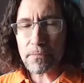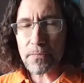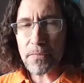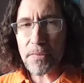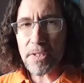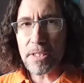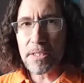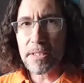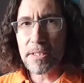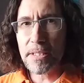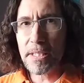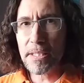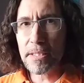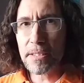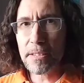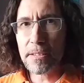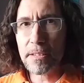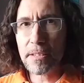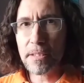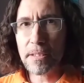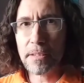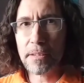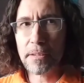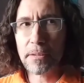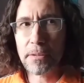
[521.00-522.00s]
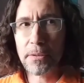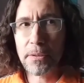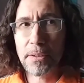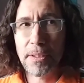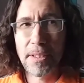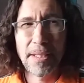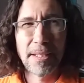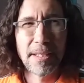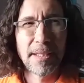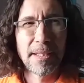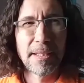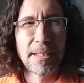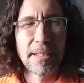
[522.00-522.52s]
Season 2,
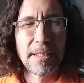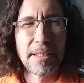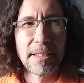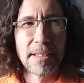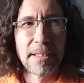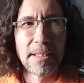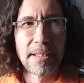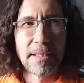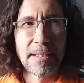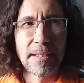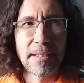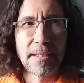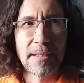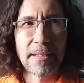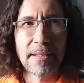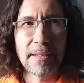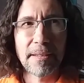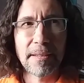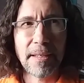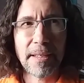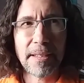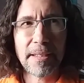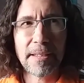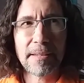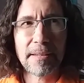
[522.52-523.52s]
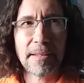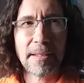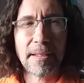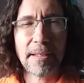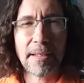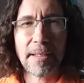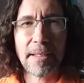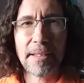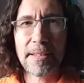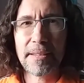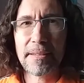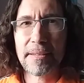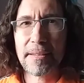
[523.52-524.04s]

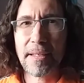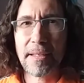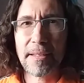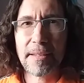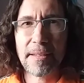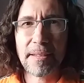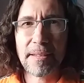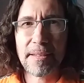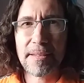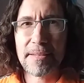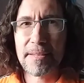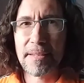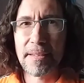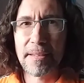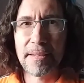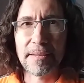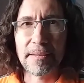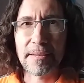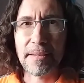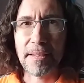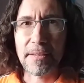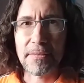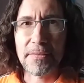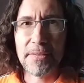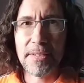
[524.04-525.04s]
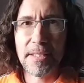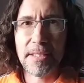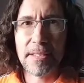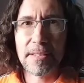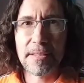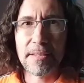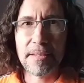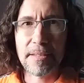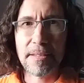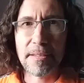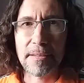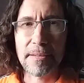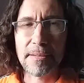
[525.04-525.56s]
I honestly didn't love season
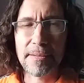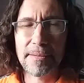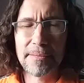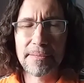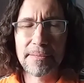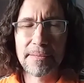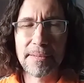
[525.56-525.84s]
2.